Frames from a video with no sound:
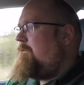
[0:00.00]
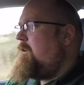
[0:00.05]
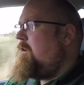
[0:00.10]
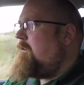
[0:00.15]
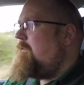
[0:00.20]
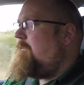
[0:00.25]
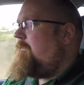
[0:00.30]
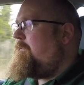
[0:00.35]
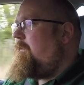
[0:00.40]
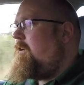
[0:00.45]
You
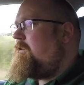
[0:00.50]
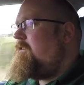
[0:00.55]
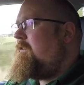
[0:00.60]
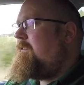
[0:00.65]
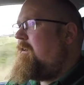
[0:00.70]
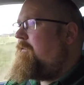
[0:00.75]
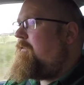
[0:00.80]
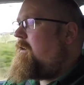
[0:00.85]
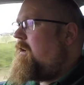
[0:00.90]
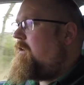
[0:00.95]
can find
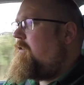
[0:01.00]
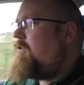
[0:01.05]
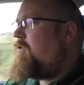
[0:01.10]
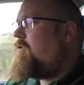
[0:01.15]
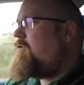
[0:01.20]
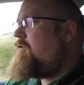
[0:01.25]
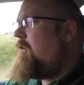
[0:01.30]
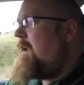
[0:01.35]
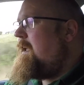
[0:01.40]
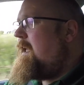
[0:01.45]
yourself kind of
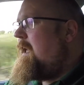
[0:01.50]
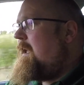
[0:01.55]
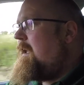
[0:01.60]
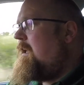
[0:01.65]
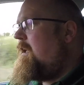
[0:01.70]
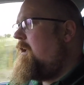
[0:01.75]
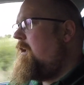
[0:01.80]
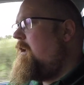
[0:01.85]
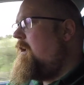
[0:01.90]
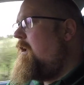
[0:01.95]

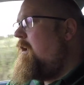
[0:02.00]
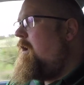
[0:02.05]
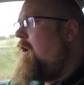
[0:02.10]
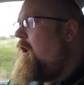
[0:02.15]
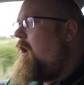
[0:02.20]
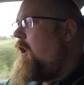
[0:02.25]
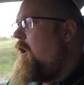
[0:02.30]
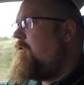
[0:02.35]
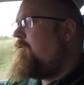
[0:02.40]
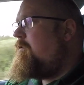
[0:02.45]
straying
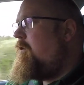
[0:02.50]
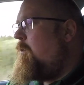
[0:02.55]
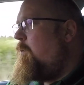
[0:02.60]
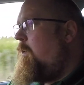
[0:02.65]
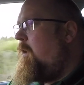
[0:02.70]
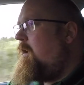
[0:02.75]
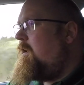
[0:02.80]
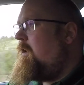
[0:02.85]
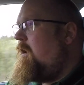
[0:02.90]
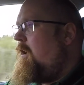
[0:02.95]
over a
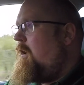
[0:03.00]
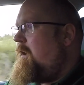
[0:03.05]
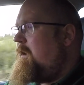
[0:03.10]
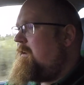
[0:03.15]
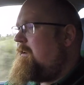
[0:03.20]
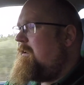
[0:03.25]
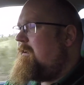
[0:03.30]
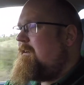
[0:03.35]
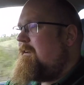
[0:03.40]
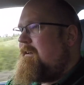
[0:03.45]
white
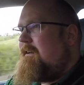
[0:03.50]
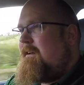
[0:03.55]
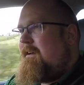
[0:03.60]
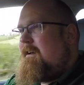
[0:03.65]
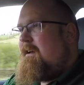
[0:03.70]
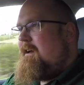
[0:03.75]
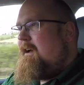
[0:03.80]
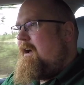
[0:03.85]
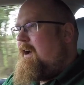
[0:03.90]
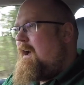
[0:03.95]
line
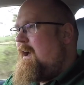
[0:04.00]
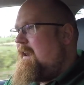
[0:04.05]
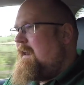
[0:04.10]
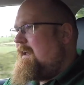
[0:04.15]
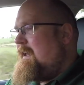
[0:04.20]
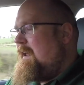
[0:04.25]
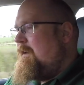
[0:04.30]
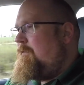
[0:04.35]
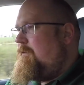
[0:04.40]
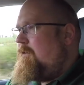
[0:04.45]
and
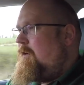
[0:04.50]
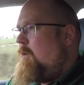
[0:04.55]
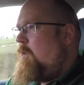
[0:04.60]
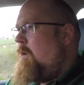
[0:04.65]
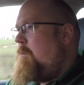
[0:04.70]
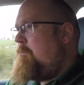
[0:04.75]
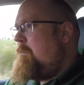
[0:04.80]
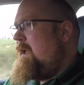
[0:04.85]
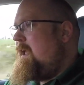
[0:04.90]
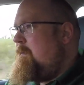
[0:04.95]
it gives you
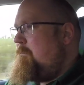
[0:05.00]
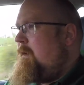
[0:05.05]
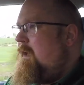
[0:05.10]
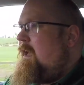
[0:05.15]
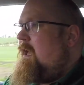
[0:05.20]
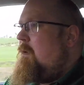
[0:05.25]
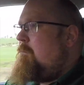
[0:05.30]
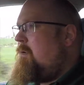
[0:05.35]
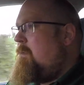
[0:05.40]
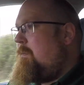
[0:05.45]
a beep,
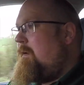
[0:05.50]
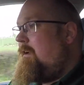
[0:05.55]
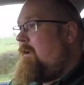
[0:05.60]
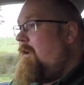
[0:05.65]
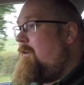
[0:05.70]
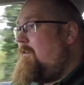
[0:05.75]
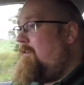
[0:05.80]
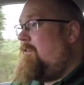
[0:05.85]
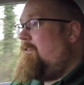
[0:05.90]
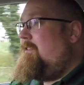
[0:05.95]
but
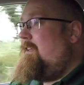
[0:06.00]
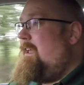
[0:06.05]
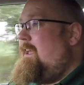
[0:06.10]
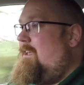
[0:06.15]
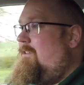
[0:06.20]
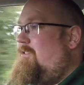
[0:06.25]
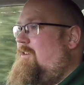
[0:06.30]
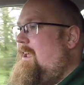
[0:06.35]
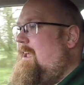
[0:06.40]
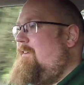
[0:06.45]
because the
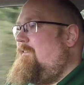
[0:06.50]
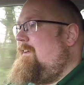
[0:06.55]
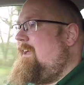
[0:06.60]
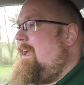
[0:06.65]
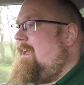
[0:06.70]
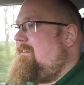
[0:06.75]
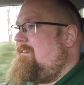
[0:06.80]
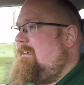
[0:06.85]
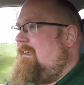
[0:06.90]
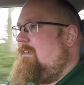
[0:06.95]

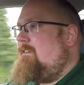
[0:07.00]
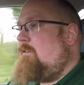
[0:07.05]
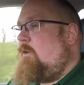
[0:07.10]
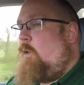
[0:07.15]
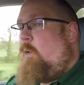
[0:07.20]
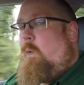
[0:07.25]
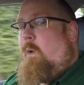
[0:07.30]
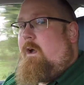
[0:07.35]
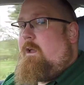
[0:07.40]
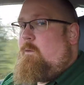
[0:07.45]
GV80 is
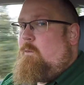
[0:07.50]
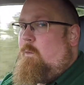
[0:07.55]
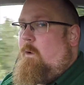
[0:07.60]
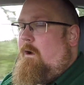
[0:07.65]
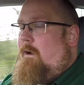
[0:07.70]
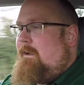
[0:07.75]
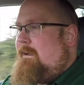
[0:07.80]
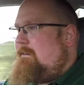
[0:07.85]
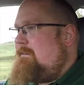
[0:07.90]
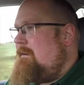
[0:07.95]
quite
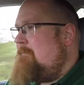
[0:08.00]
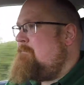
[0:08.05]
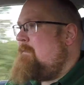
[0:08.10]
wide,